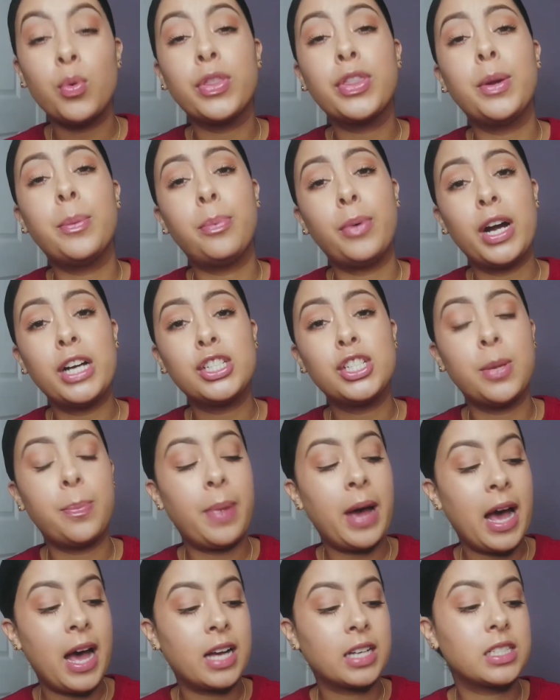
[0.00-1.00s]
With the brush,
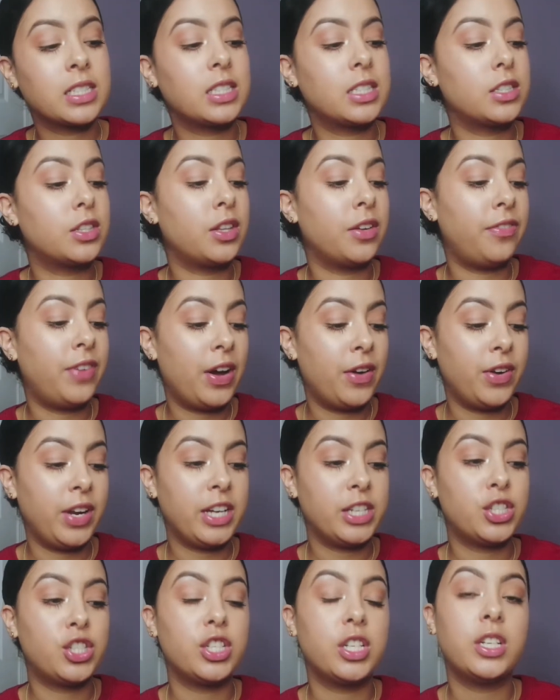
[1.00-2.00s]
it packs the
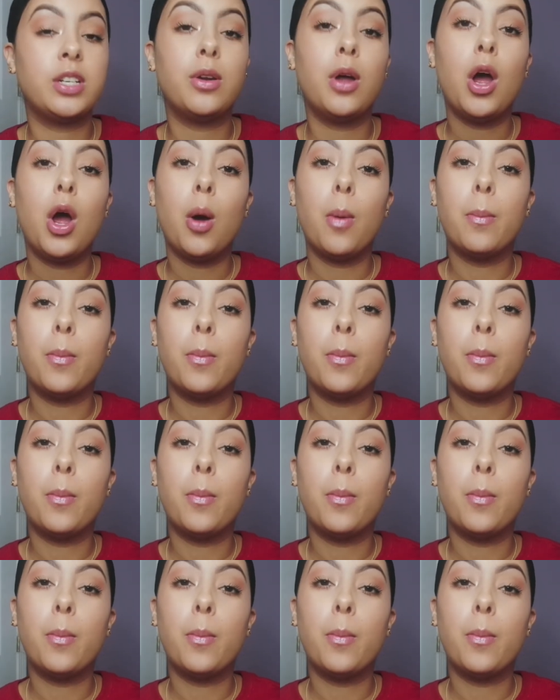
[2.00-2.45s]
foundation